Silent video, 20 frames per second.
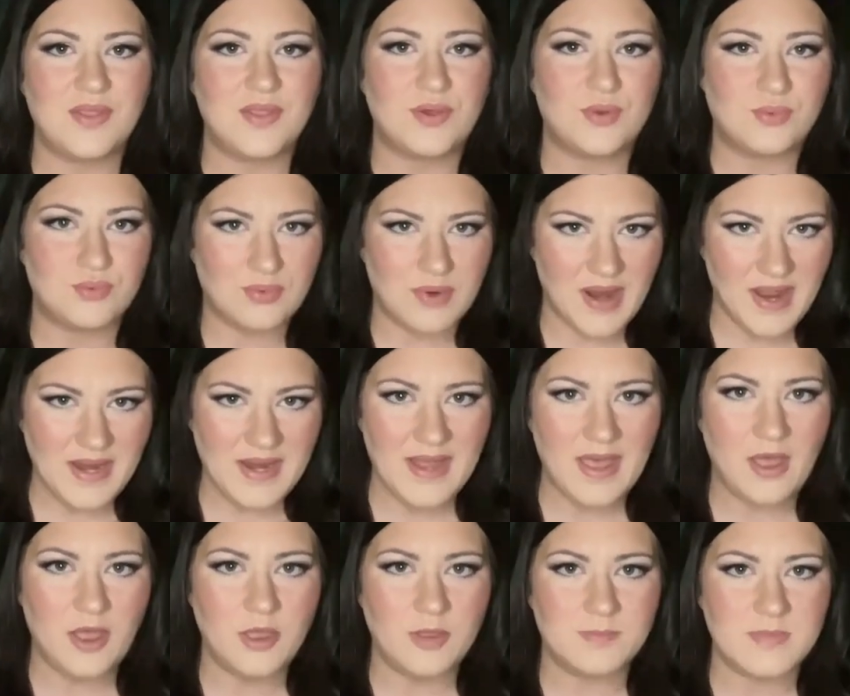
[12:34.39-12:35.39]
the right
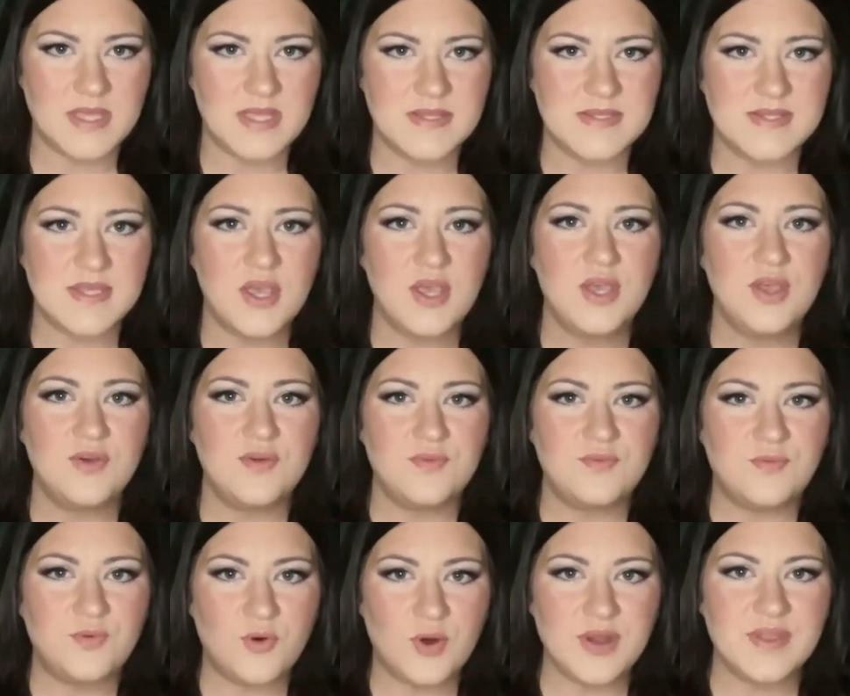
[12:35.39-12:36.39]
elements
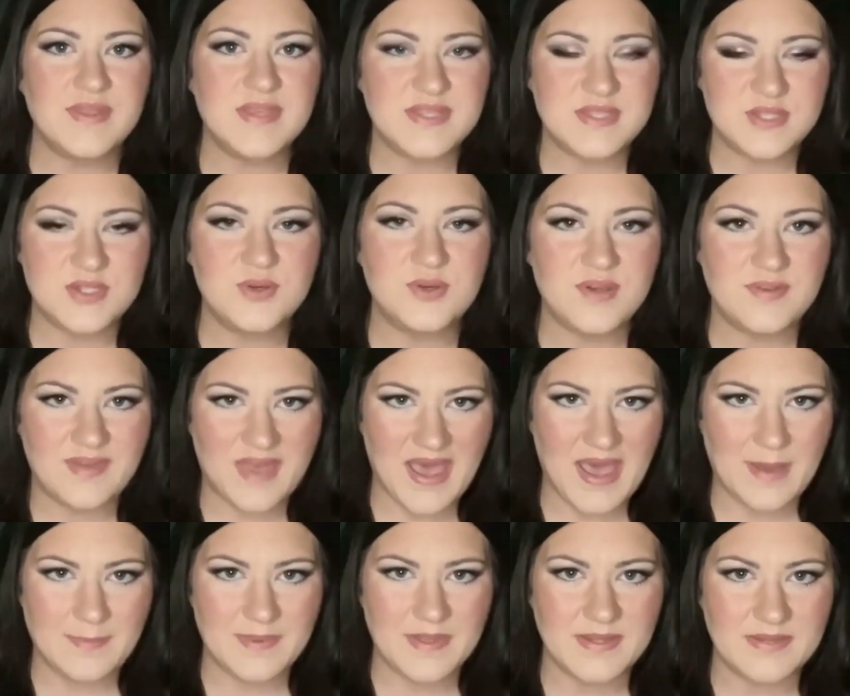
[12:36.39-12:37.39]
for this to have
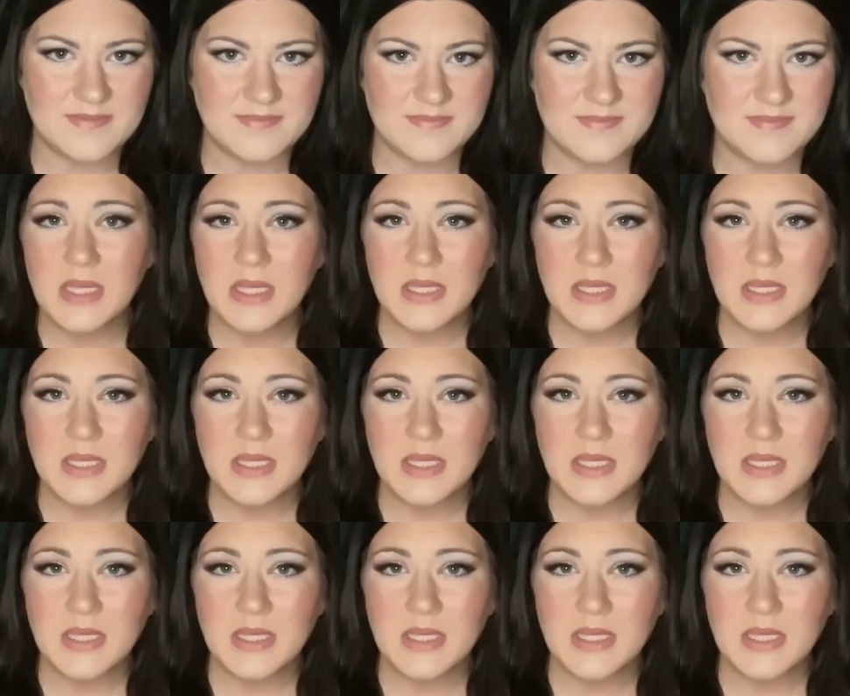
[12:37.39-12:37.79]
happened.